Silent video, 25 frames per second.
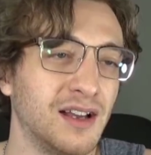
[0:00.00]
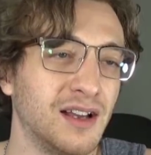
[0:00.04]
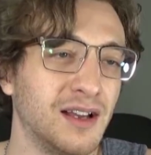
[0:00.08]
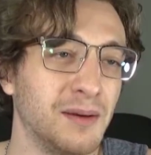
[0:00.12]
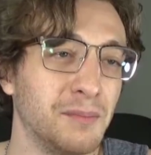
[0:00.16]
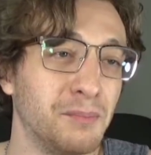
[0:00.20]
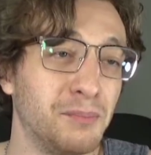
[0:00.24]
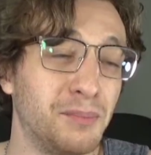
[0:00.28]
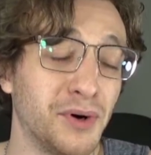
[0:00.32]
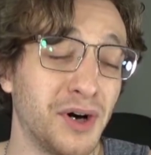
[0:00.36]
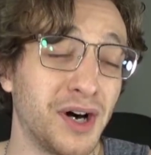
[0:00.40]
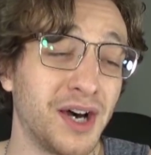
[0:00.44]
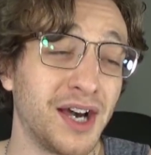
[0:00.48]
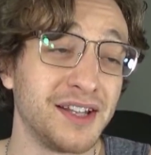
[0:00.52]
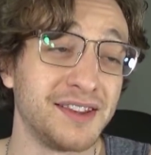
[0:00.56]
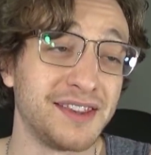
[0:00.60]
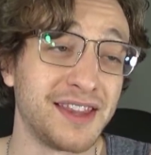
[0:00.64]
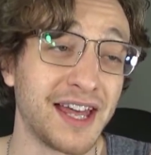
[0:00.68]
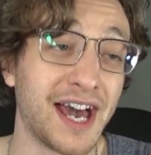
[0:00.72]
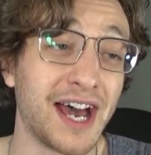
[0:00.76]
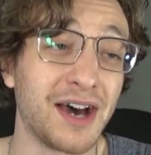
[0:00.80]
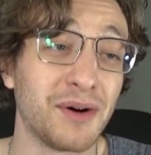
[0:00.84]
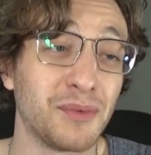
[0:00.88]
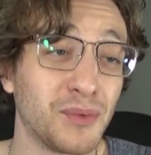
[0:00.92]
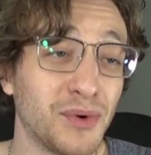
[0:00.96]
But
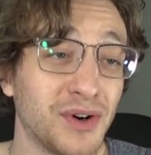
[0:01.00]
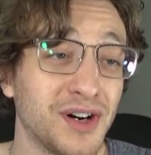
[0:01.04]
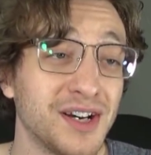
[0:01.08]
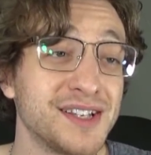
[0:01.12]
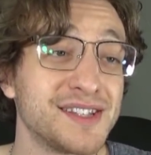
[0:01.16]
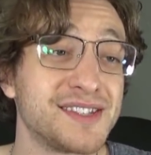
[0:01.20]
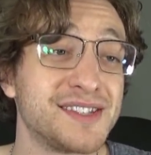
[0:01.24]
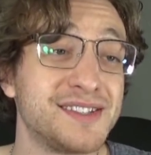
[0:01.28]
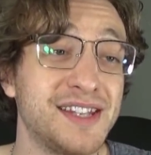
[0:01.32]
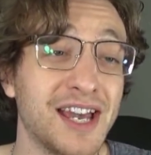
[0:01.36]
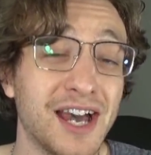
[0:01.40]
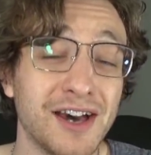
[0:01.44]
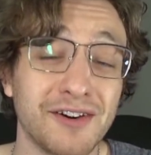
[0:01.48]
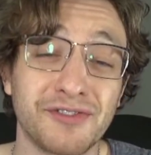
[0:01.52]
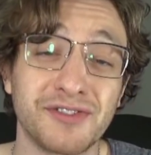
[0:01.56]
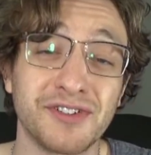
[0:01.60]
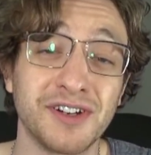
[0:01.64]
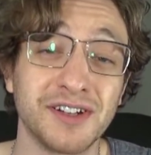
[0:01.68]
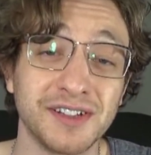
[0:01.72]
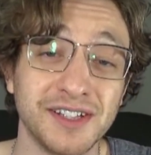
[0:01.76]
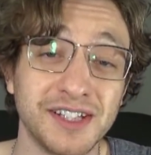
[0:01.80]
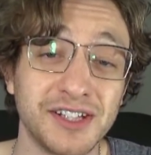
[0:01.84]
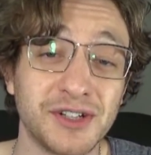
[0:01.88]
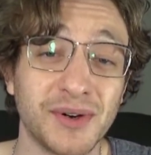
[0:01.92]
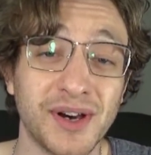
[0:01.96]
that was
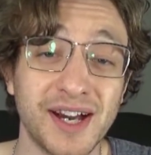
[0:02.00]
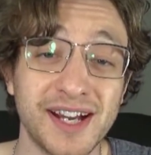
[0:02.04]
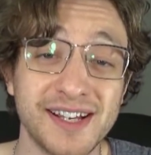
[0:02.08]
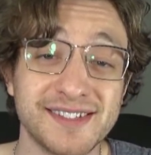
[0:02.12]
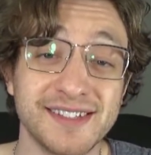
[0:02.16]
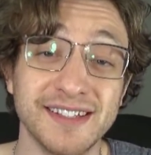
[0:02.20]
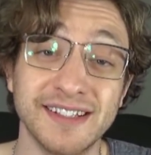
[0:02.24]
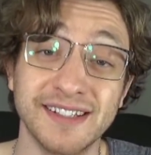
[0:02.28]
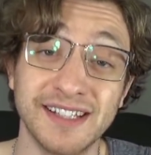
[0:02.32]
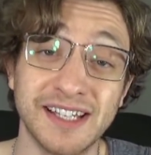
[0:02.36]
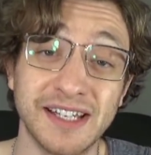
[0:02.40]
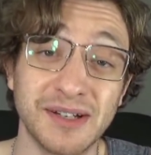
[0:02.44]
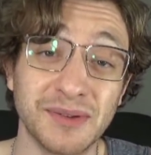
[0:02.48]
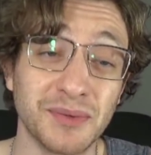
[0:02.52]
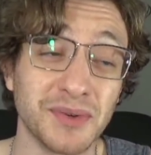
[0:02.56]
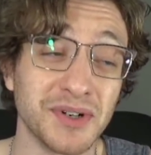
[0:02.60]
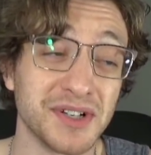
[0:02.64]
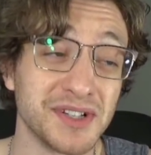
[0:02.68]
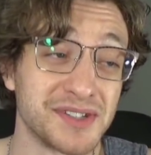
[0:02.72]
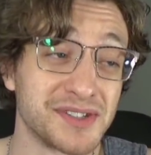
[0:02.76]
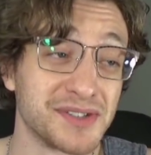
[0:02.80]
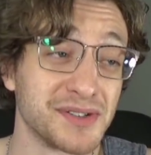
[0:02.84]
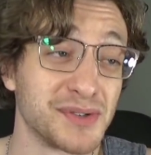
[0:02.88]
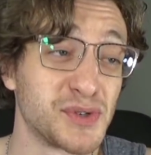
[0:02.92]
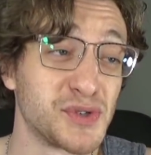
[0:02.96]
definitely crazy. It
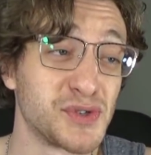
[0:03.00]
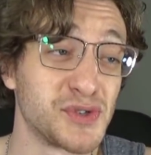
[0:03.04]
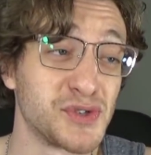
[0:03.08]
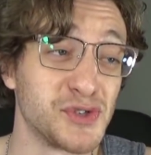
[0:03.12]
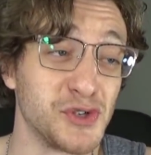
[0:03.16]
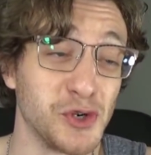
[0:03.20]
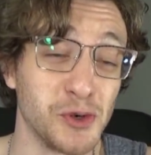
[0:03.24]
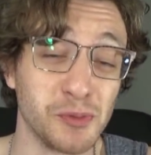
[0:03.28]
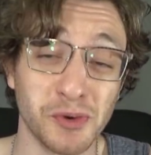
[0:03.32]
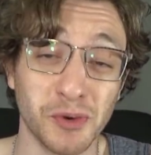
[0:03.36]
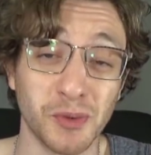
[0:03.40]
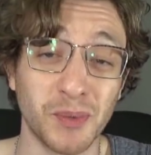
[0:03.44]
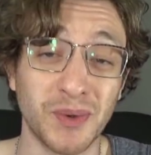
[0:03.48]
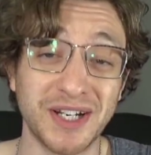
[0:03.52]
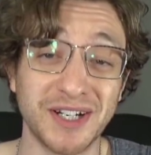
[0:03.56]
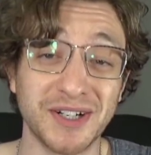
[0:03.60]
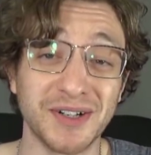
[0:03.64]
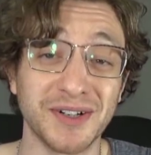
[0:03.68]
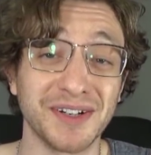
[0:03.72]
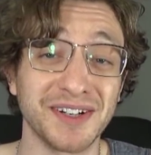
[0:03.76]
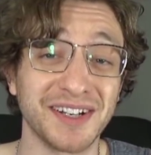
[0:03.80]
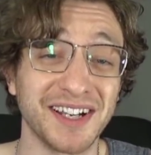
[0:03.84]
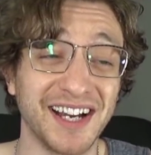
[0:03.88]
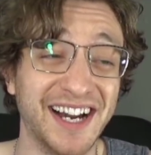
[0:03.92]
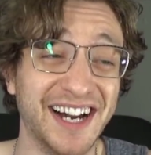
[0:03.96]
was super
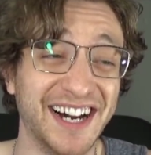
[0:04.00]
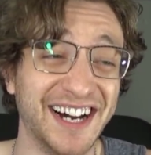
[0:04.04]
weird.